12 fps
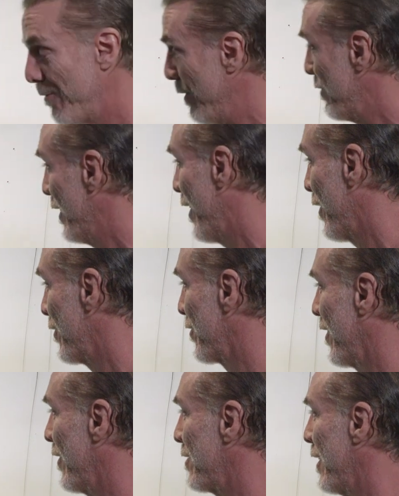
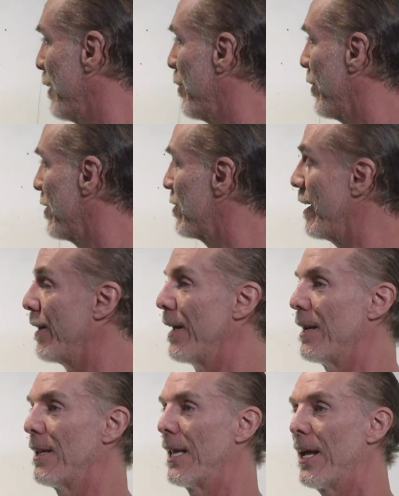$50 on the table and say
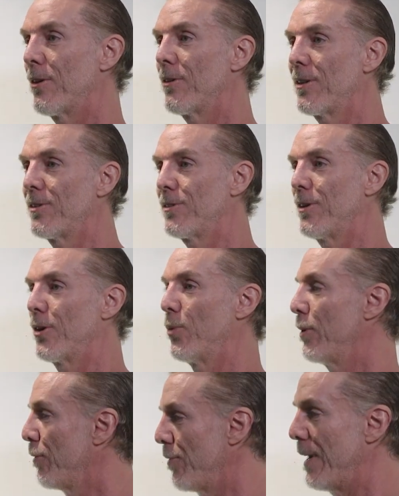that later this year
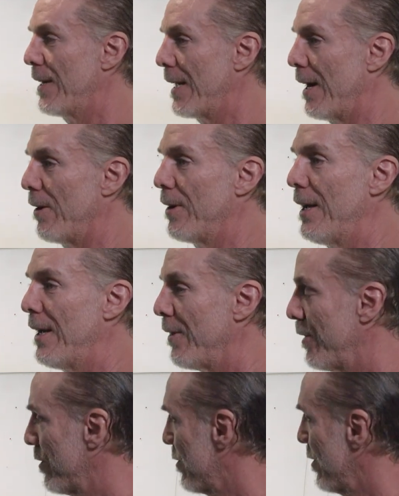we will find out
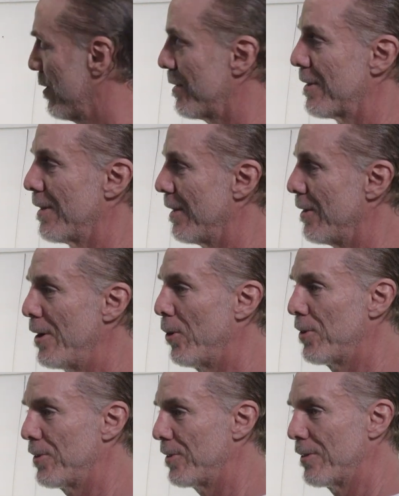there's just
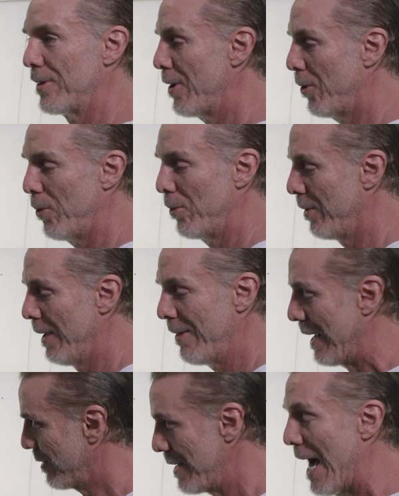no,
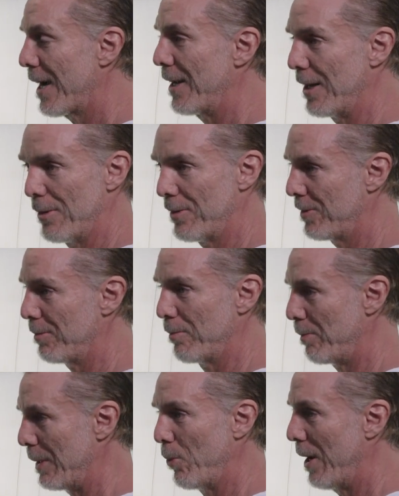that's not going to
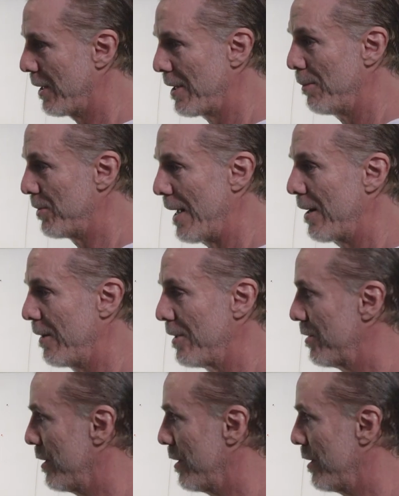be what comes out in the